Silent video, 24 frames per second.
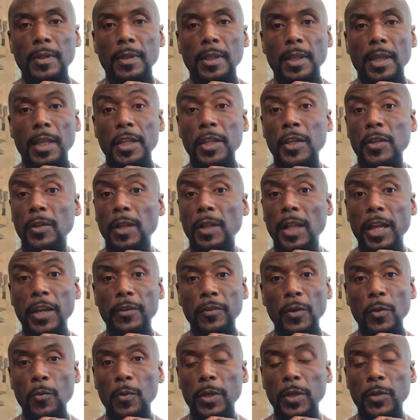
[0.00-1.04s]
and heal
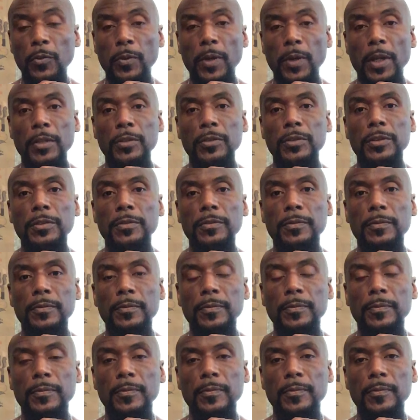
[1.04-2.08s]
everyone around you.
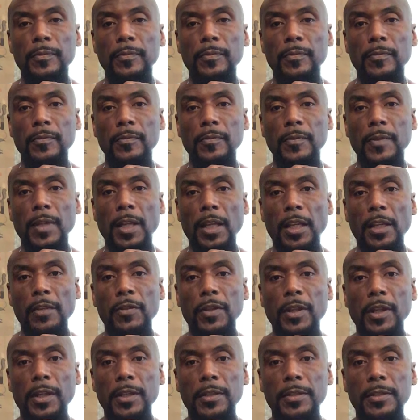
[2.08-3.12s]
I love you
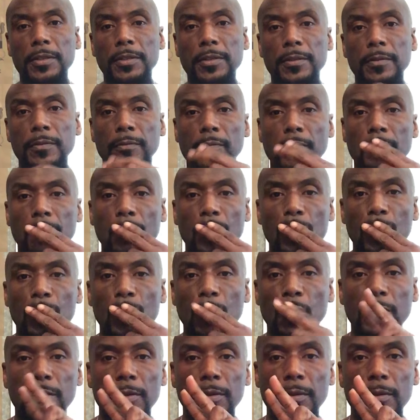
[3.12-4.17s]
guys.
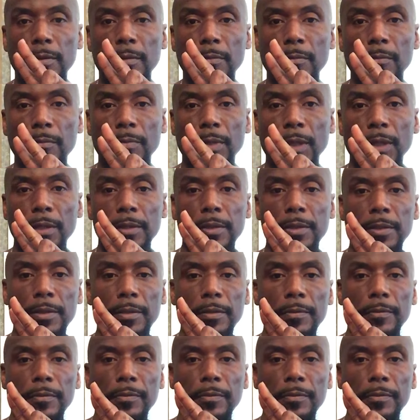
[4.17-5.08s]
Peace.